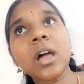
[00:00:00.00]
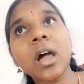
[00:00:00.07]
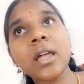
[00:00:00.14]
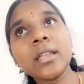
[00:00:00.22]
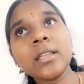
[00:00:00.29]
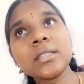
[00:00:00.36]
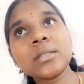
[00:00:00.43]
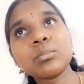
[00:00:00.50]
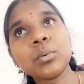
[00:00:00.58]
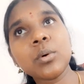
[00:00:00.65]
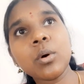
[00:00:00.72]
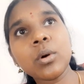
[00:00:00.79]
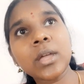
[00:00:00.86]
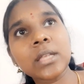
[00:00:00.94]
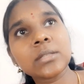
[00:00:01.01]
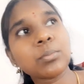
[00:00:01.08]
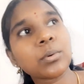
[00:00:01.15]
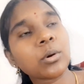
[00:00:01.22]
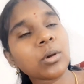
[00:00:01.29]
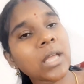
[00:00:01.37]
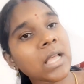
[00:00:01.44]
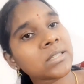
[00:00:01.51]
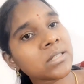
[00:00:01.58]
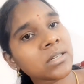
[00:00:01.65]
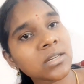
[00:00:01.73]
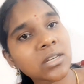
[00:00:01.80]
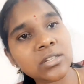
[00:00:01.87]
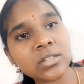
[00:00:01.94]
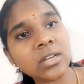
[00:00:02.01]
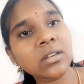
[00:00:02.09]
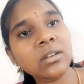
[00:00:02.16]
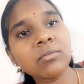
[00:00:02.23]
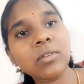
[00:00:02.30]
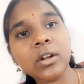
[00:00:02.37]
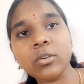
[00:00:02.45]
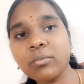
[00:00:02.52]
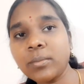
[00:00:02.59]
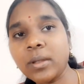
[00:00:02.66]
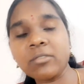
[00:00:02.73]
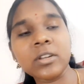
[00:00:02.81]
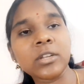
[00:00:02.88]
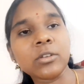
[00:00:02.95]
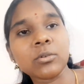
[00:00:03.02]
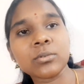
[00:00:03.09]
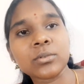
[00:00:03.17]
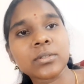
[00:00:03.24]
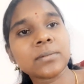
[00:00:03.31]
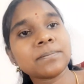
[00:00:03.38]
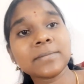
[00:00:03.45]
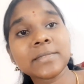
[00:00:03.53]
I spoke as procrastination in one of my videos.